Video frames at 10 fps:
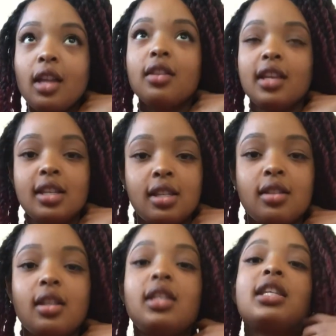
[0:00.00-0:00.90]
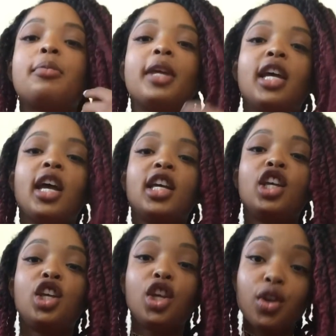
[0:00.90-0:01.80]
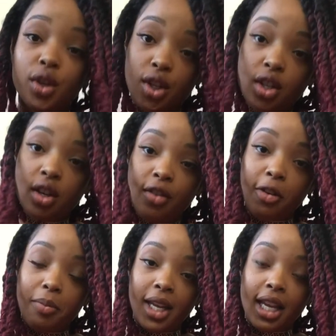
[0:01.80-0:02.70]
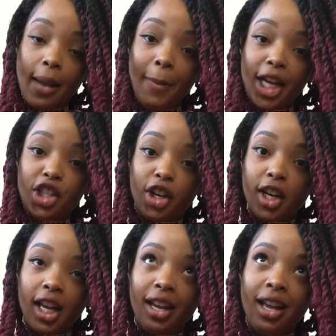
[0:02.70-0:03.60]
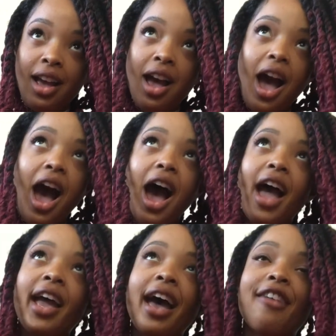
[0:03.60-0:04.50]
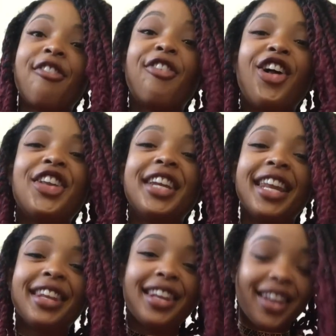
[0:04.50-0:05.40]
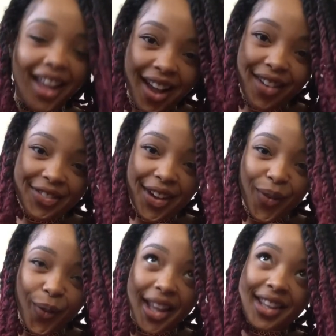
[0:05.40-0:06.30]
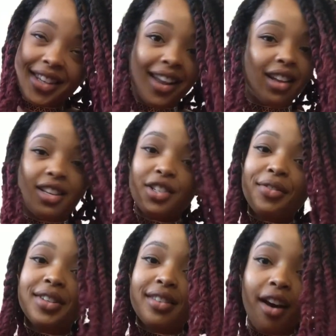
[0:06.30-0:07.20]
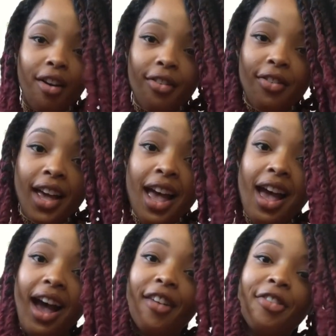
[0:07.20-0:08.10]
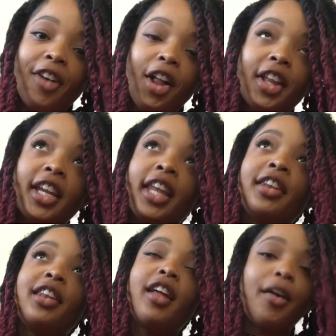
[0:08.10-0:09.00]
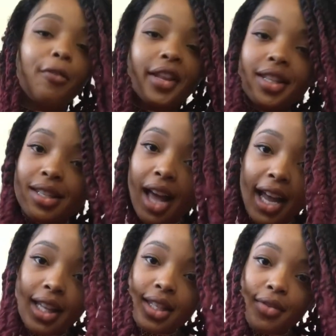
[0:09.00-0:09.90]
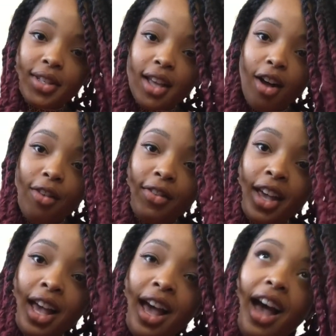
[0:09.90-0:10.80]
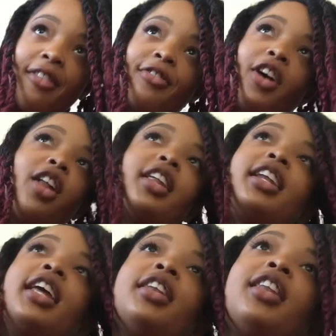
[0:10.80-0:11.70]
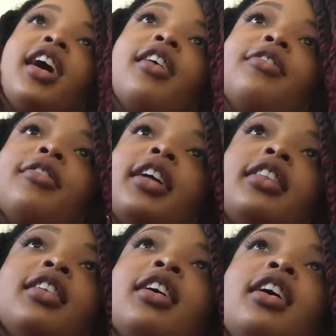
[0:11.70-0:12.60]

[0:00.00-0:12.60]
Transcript: This has been huge for me in my journey. I have fallen in love with knowledge of self. I've fallen in love with science of self. I've fallen in love with